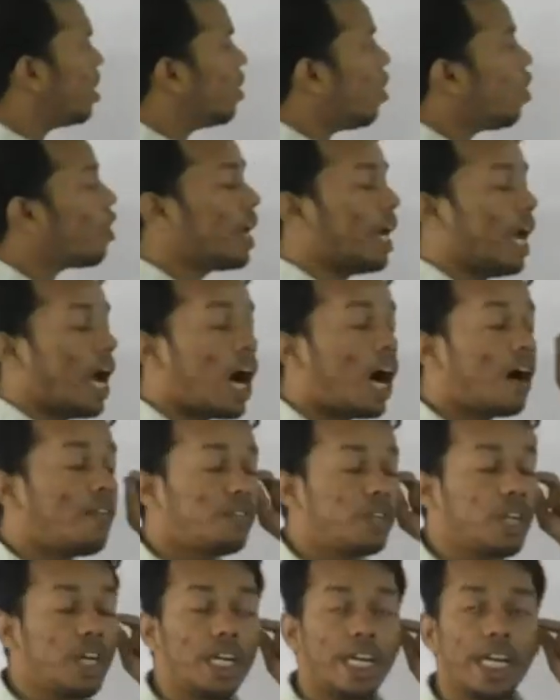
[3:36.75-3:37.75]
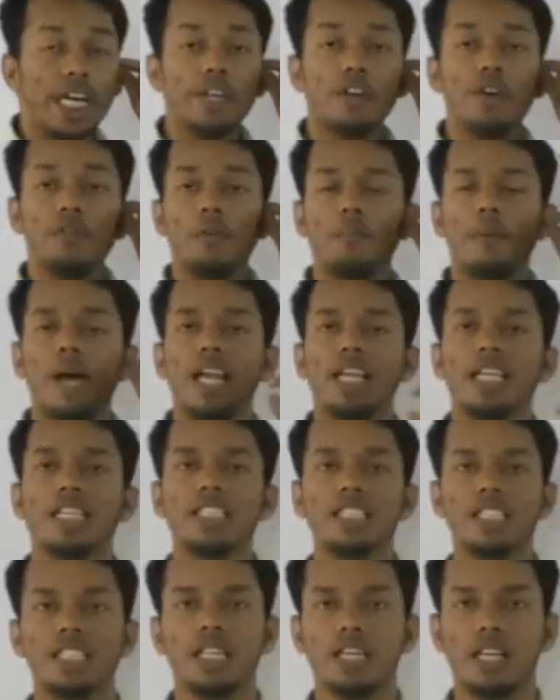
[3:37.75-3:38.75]
Okay. After that you have to
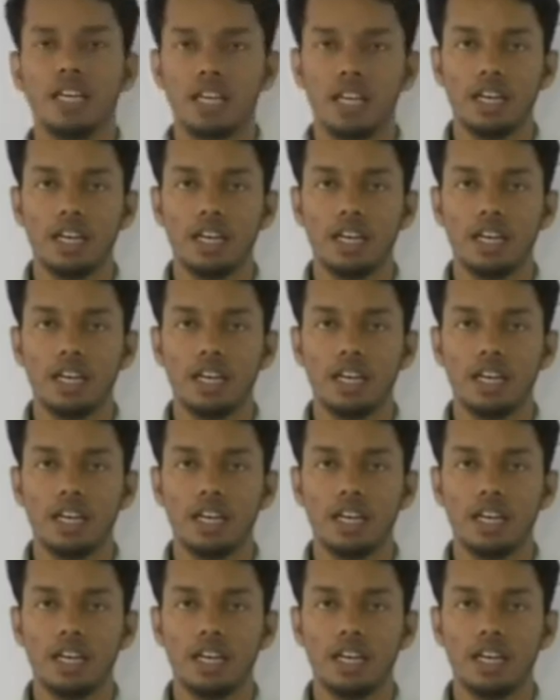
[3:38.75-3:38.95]
balance